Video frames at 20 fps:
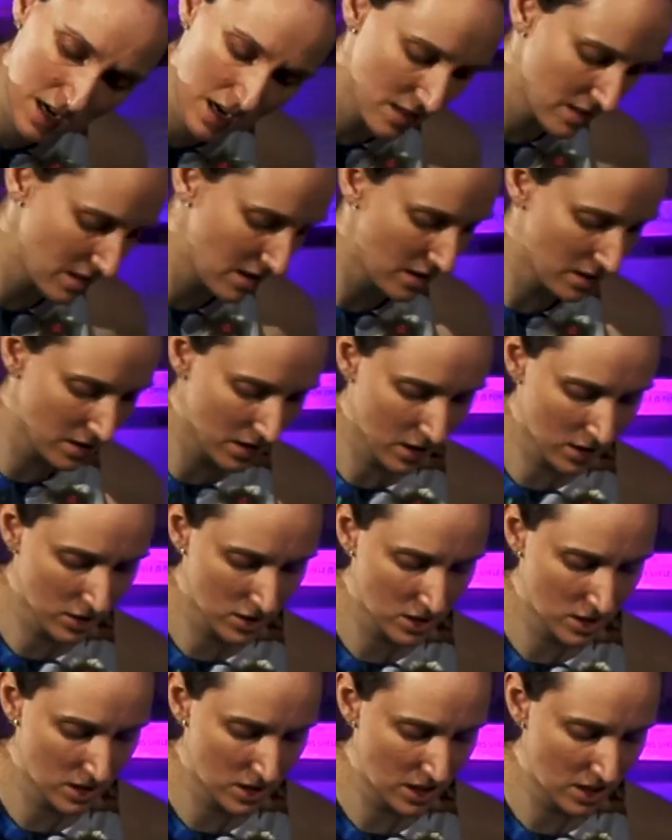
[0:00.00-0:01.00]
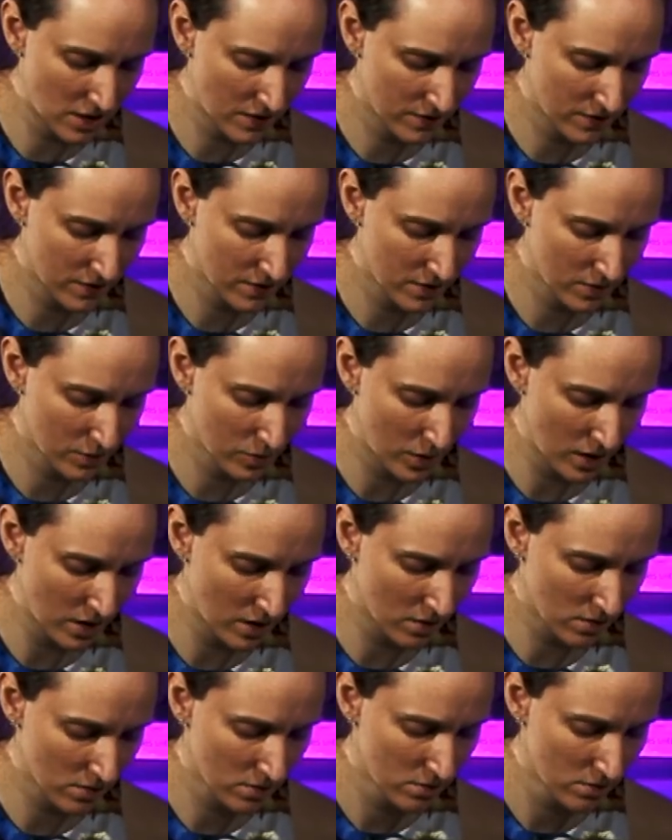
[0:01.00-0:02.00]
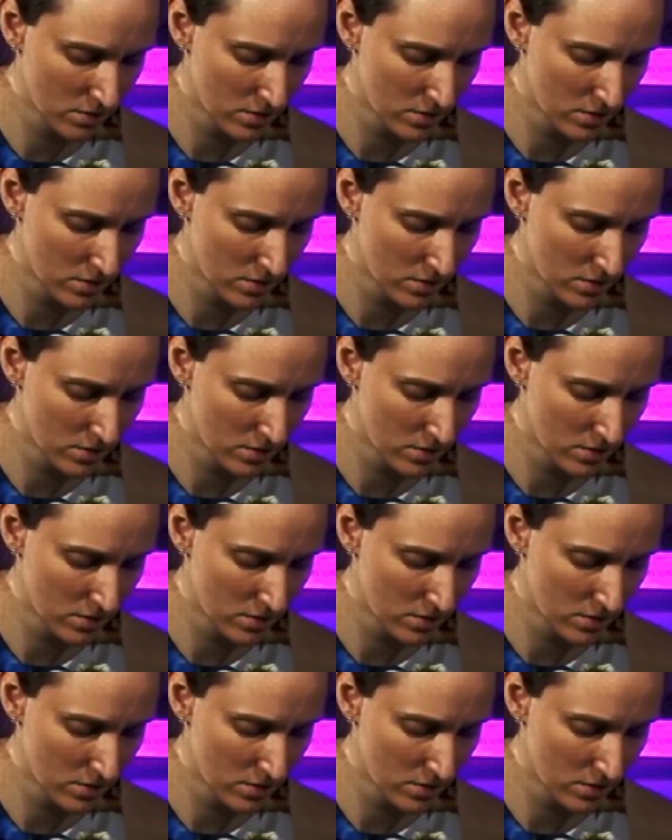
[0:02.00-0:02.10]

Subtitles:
and then underneath where